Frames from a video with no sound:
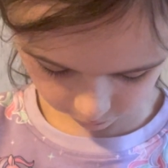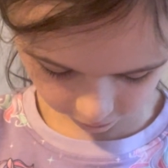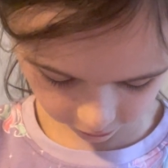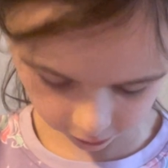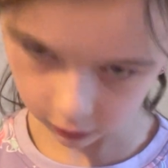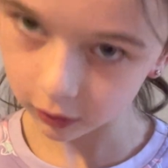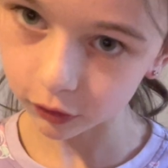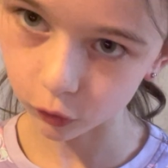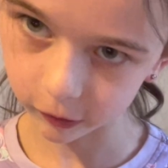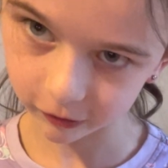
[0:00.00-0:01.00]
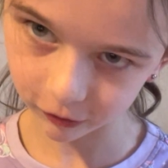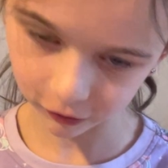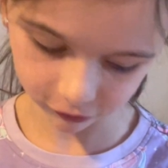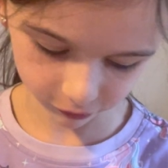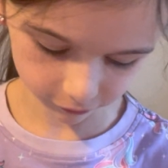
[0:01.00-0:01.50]
mini toy
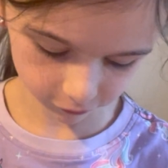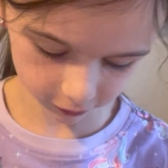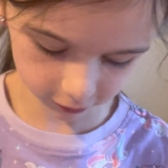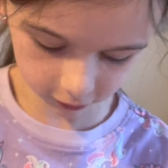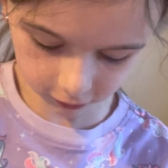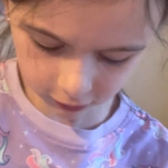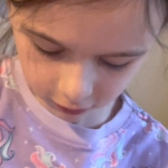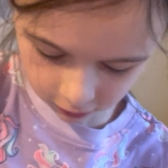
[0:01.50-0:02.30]
stores with it.